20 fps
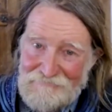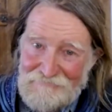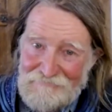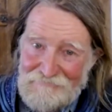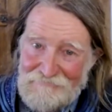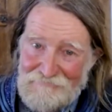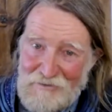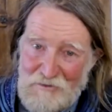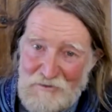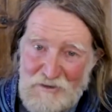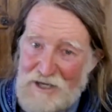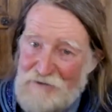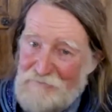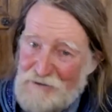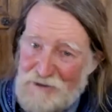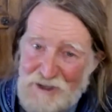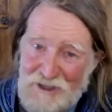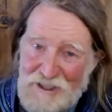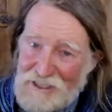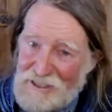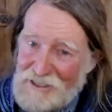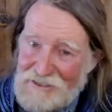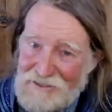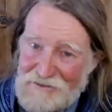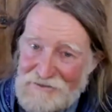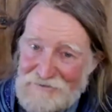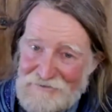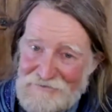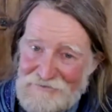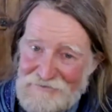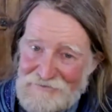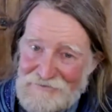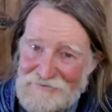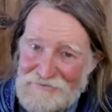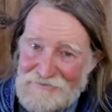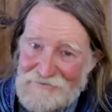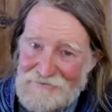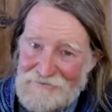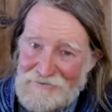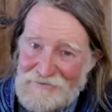You'd never stick.
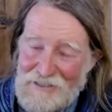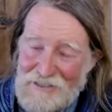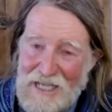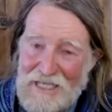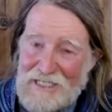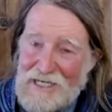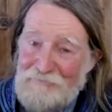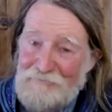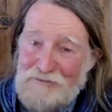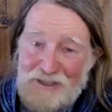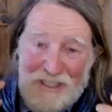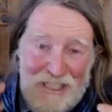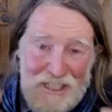And I've seen